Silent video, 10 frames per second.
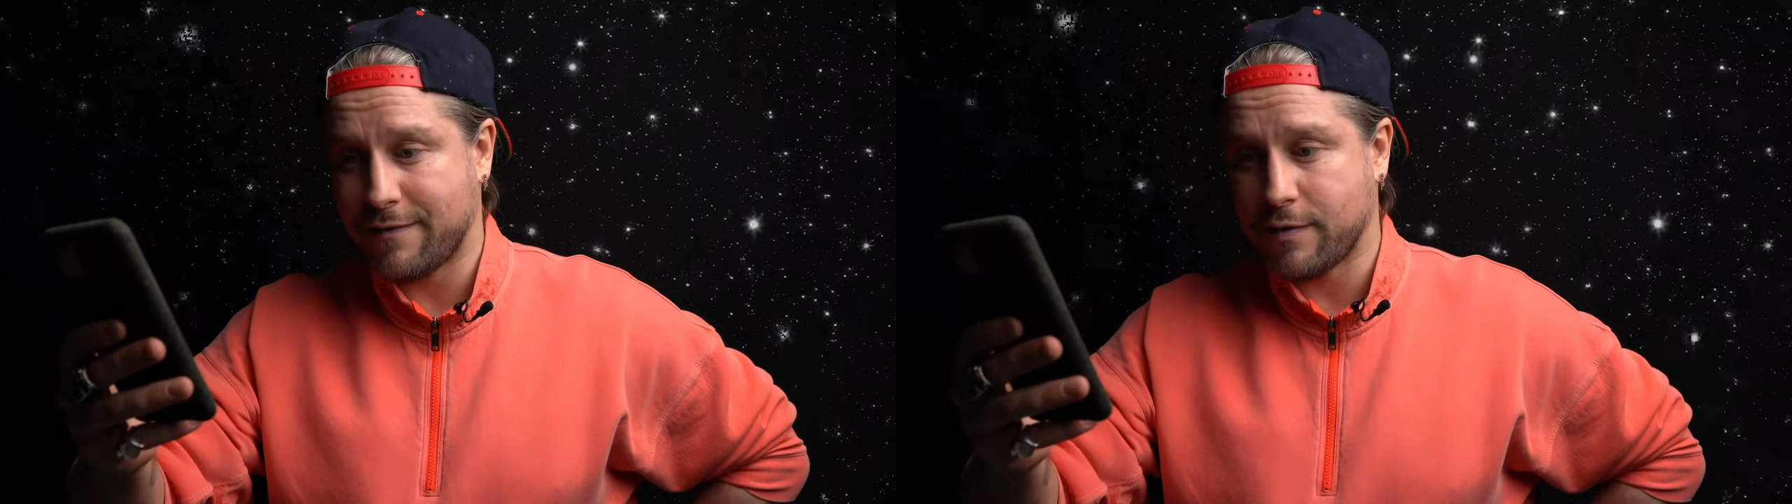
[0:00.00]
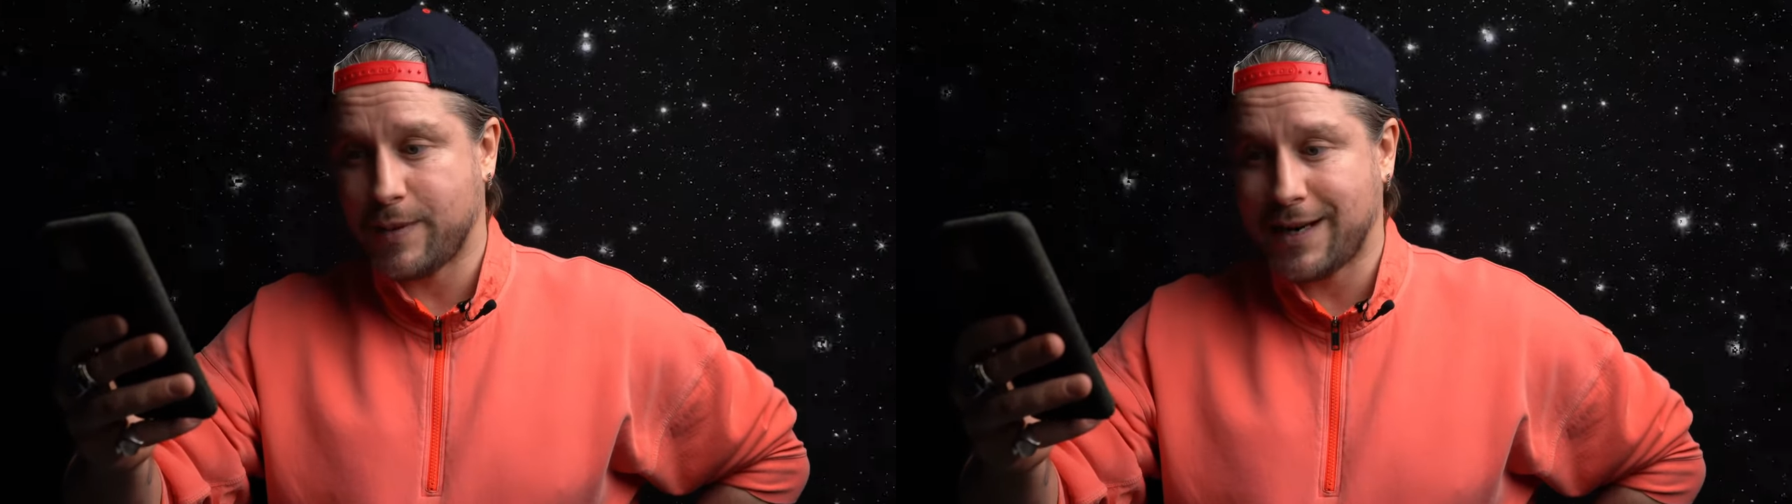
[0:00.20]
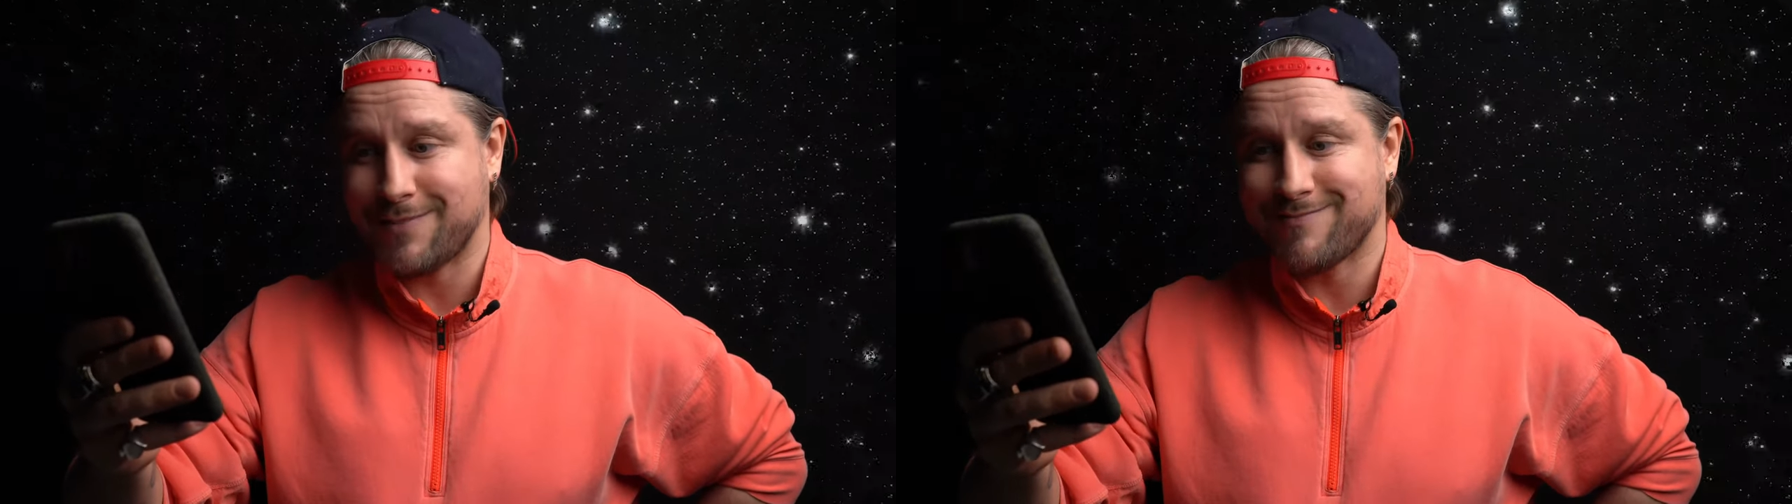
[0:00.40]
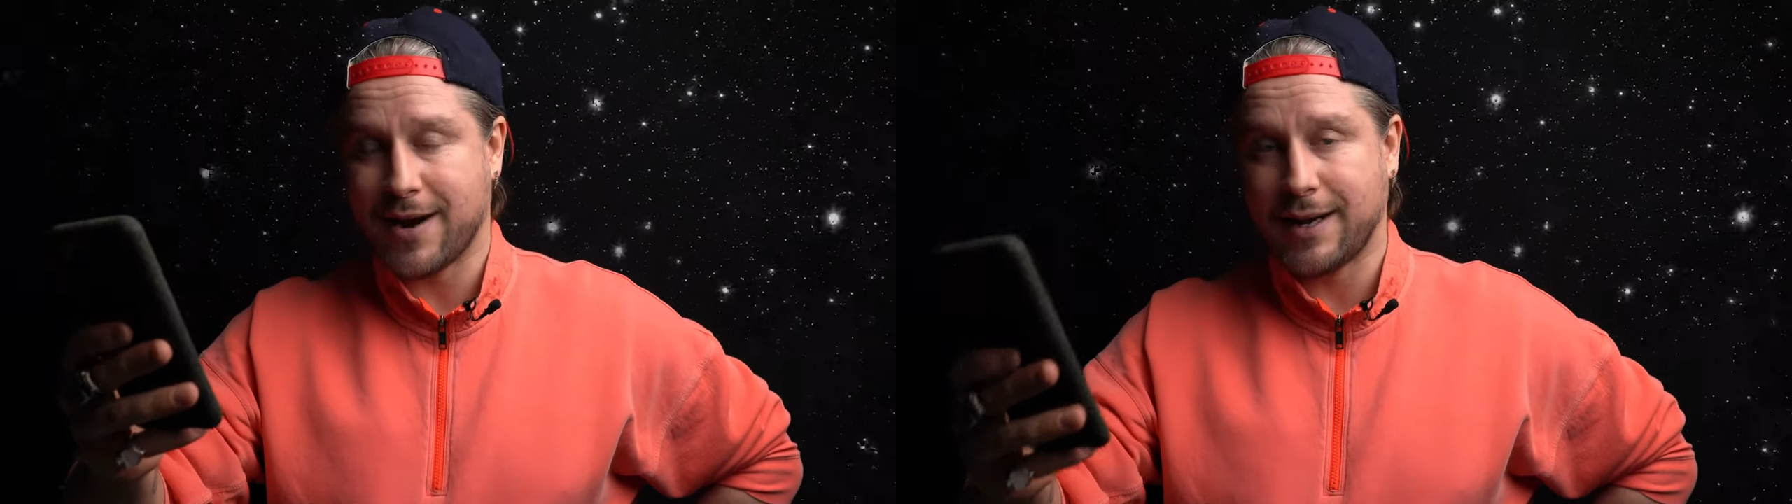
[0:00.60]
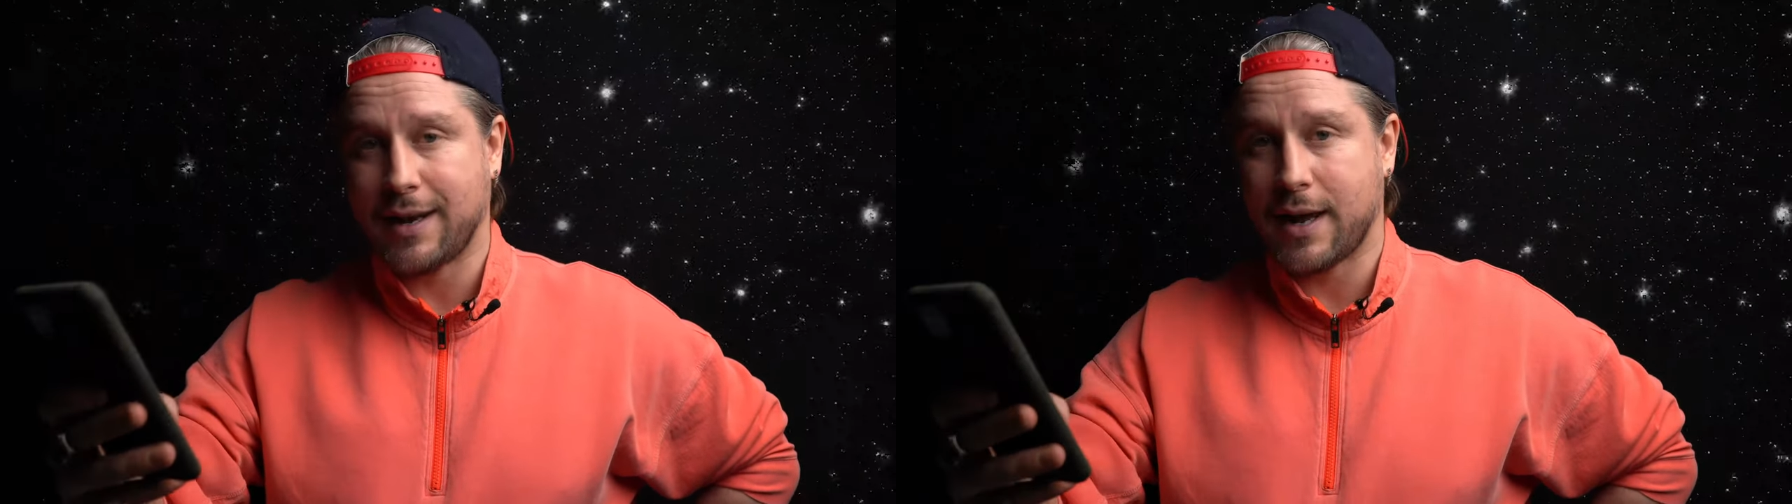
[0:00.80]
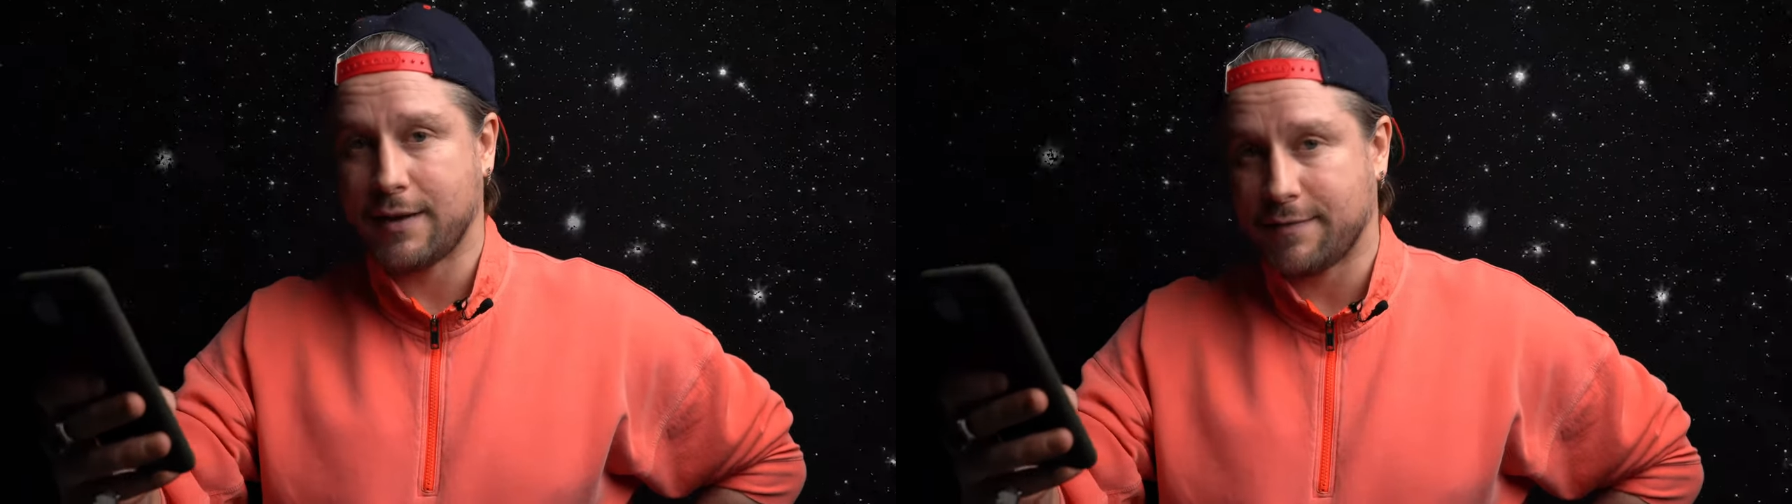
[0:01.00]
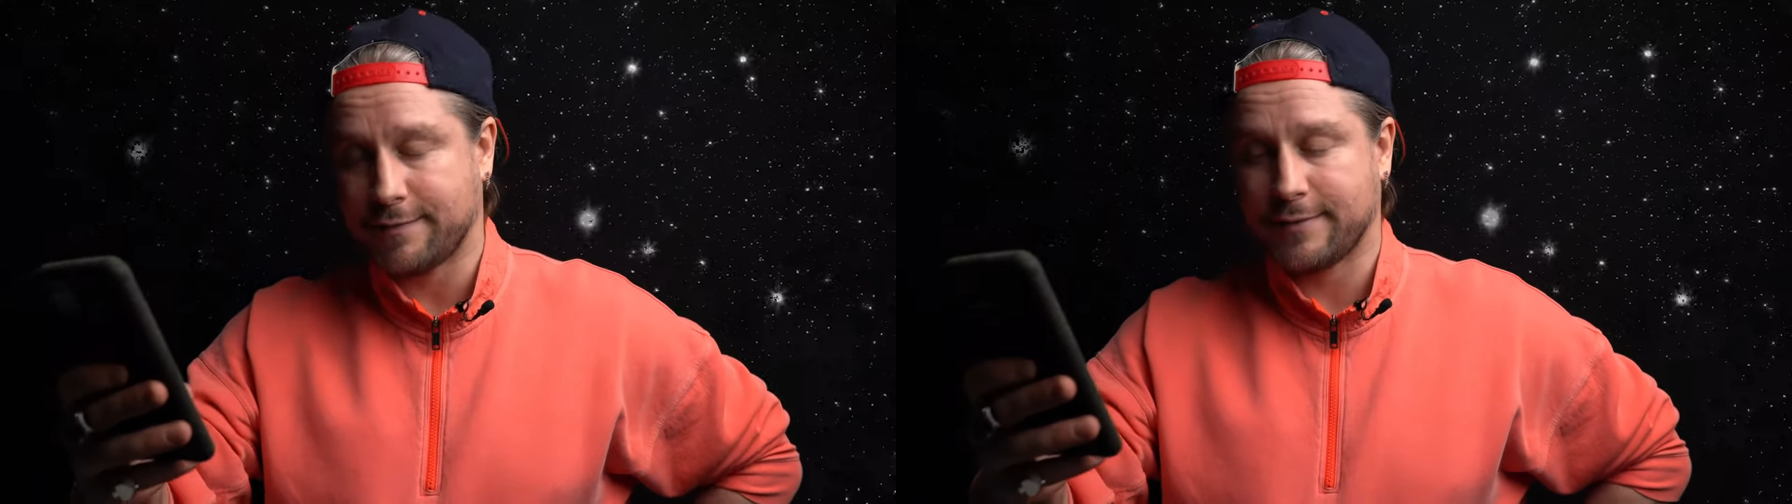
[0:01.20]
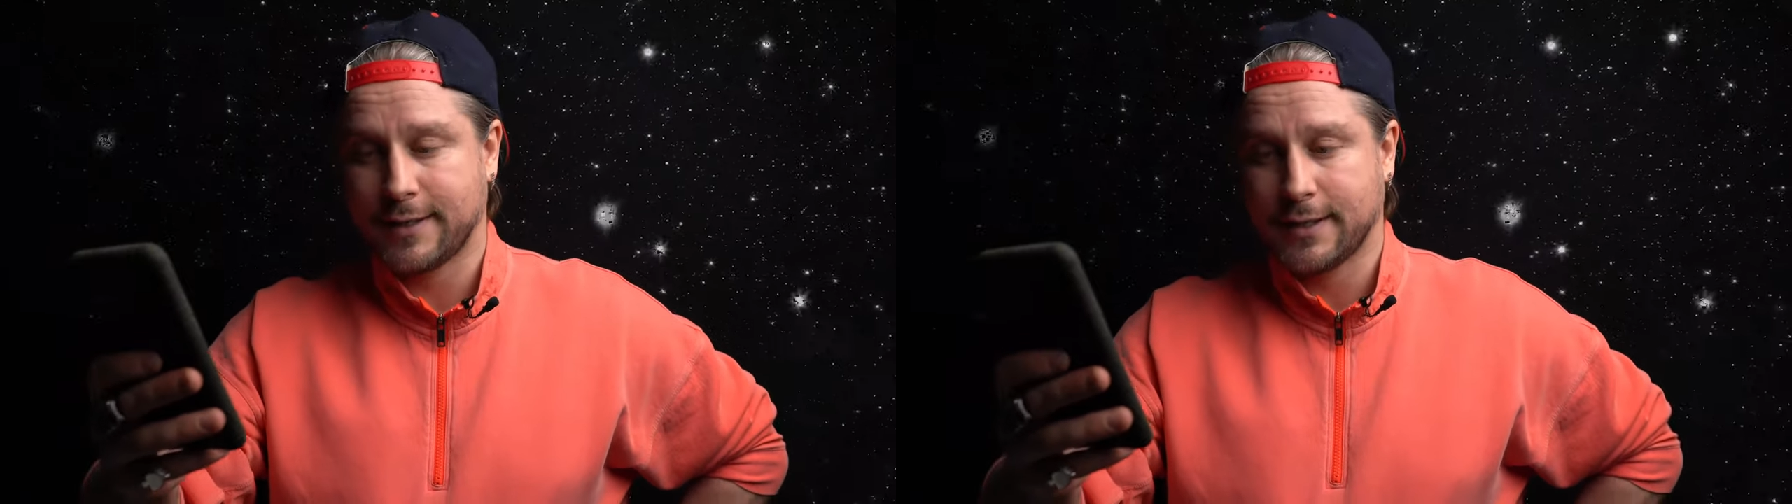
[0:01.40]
ever been in my life.